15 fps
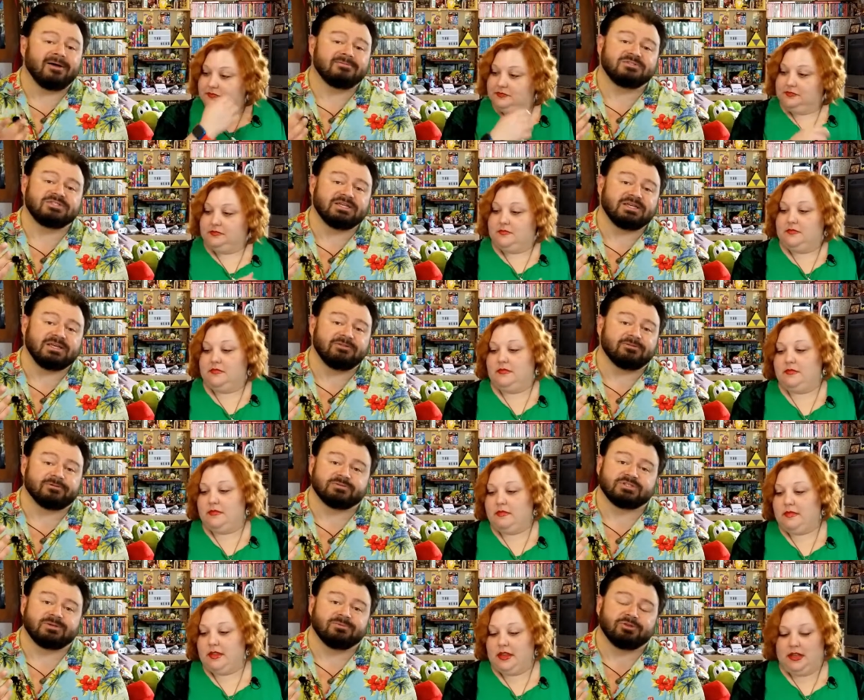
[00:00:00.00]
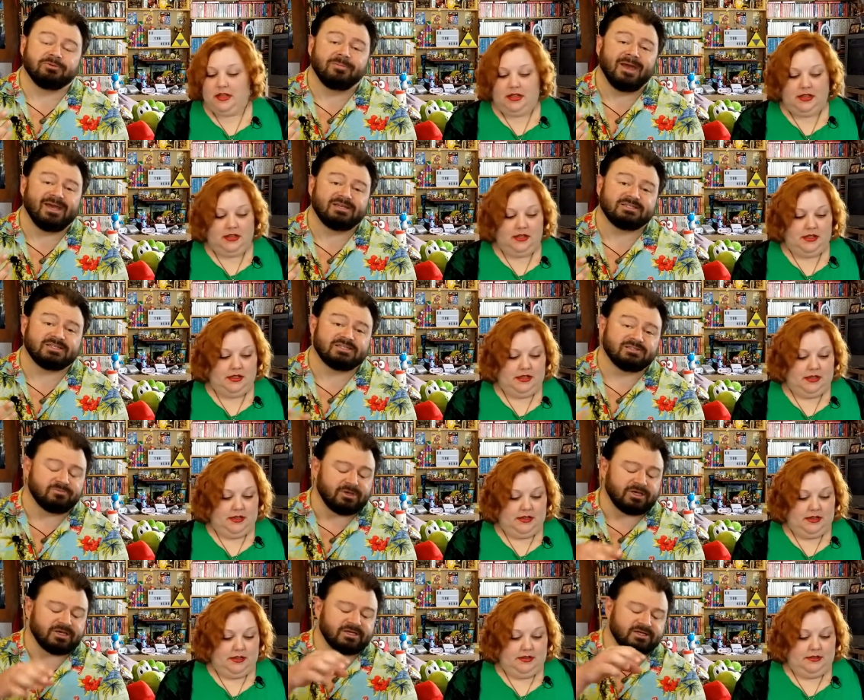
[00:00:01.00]
Speaker 1: was digging through some of their magazines
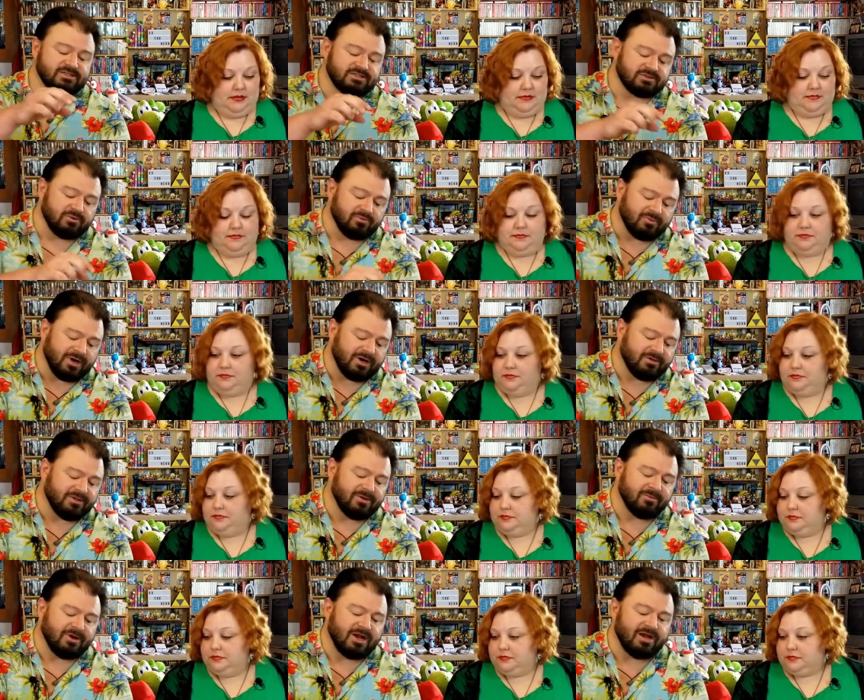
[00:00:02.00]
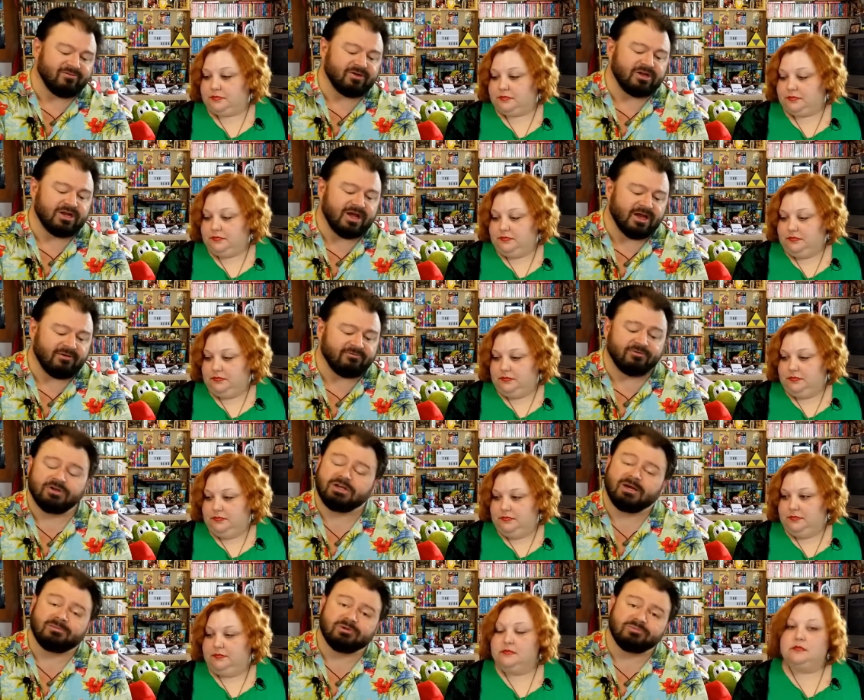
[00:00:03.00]
because while they were having uh, free
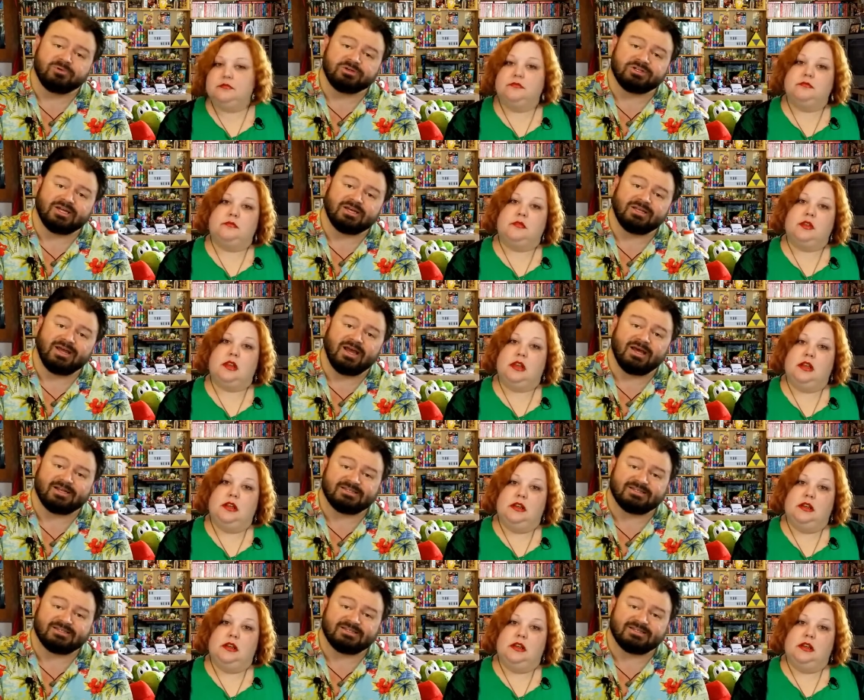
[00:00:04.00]
comic book day, they had a